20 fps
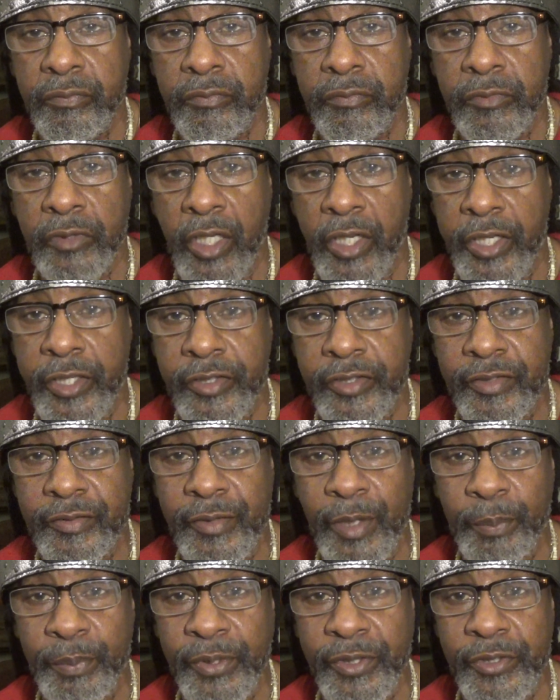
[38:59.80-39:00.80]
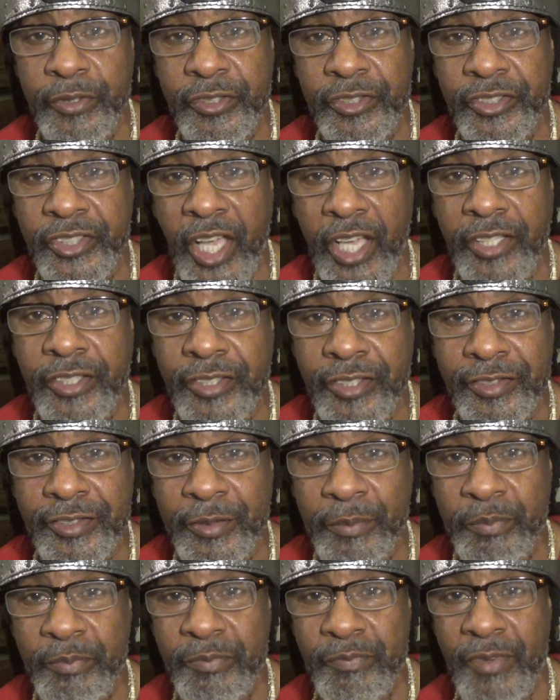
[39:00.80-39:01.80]
You know, they, they put sanctions
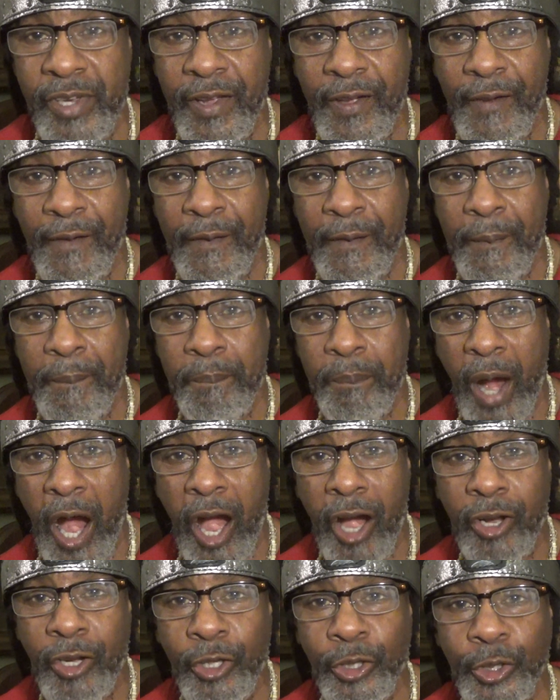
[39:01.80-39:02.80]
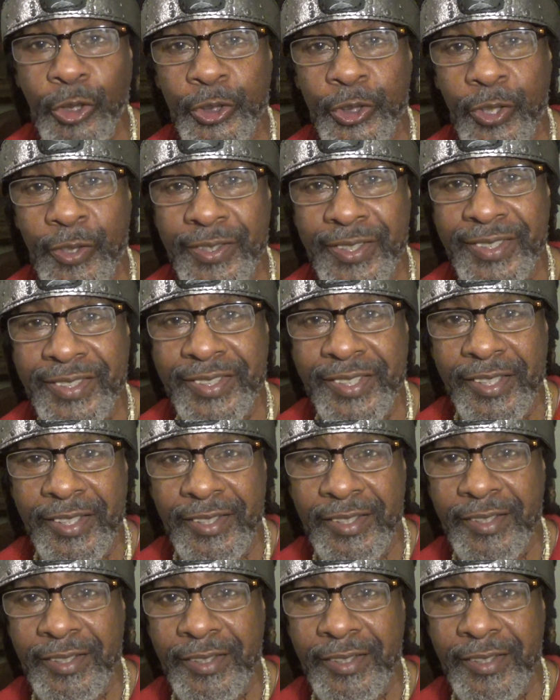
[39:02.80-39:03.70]
and embargoes on the city